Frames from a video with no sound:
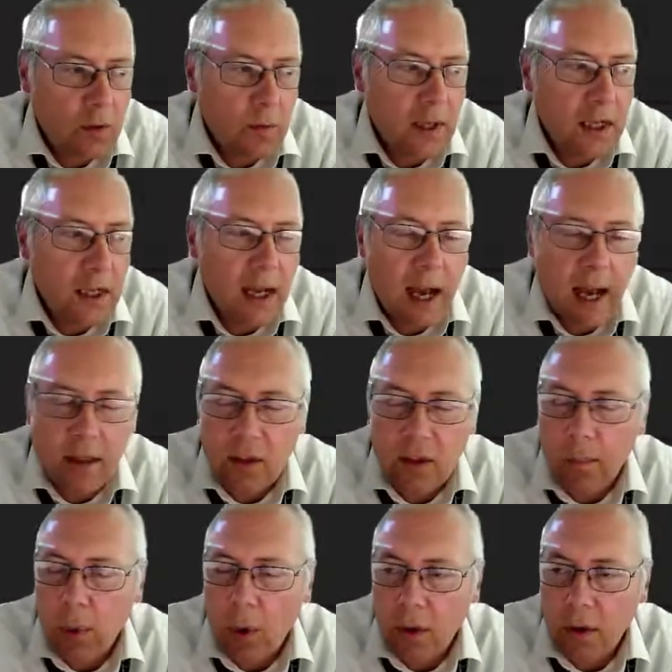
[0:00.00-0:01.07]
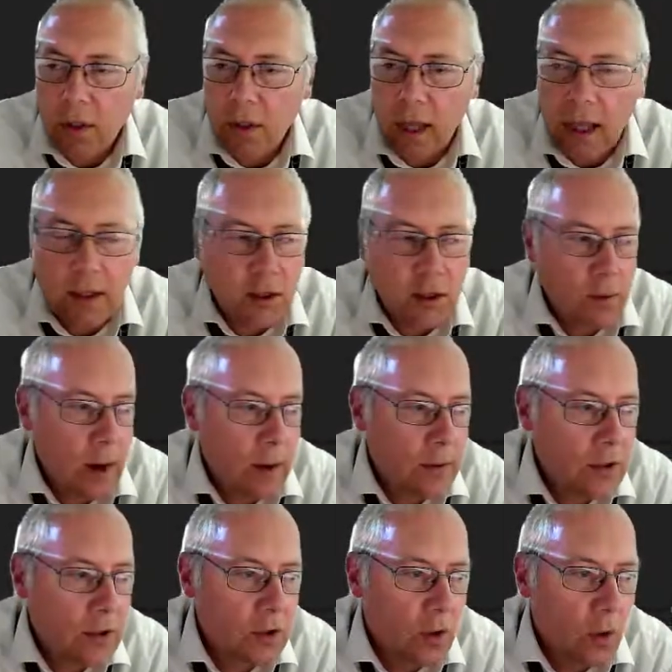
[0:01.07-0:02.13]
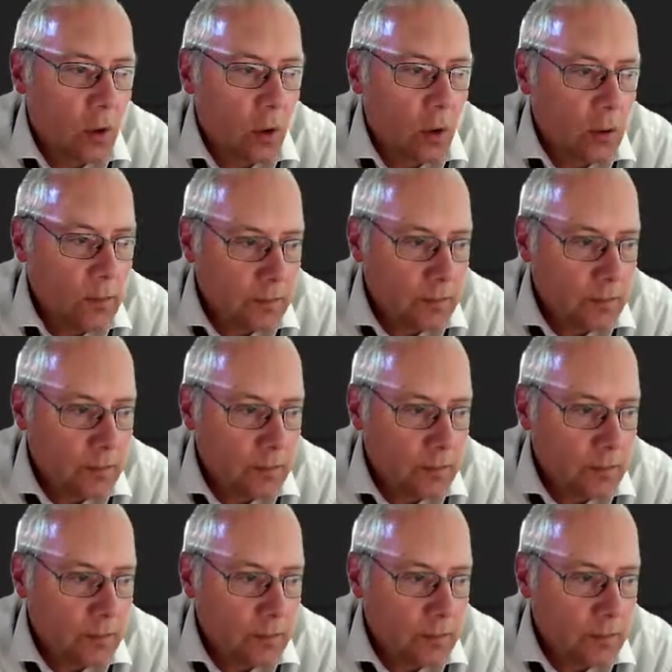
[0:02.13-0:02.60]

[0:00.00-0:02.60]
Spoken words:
we need to add the points then to our score.